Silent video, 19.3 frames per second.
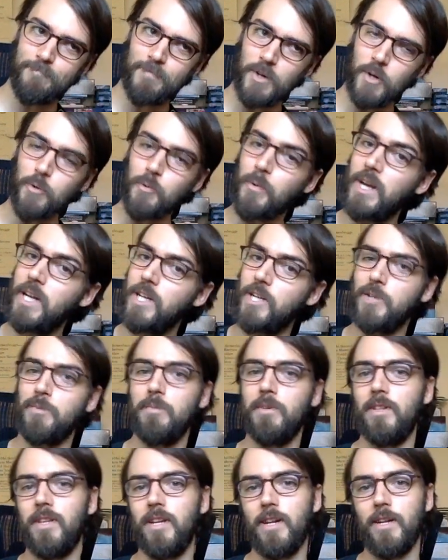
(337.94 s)

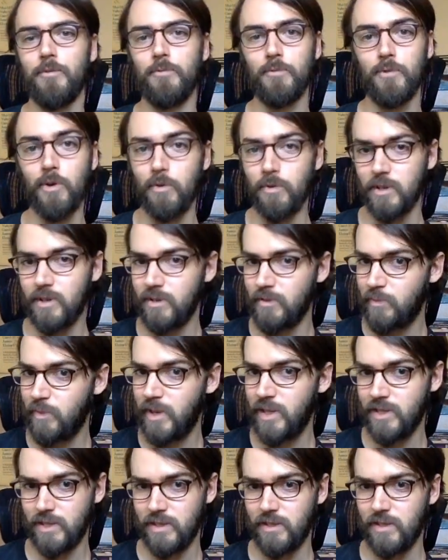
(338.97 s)
arrangement that I wrote
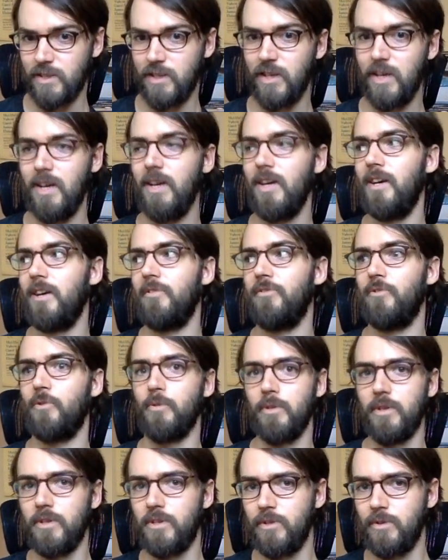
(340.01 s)
basically
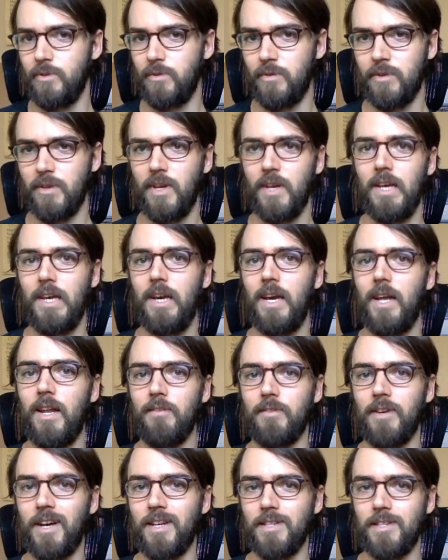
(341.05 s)
for the tune, and
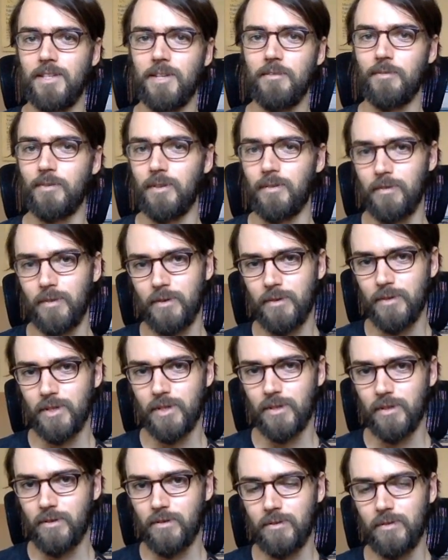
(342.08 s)
I've got several of
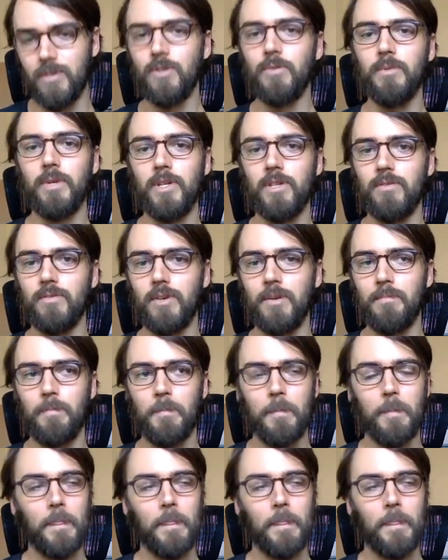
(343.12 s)
those to reach from.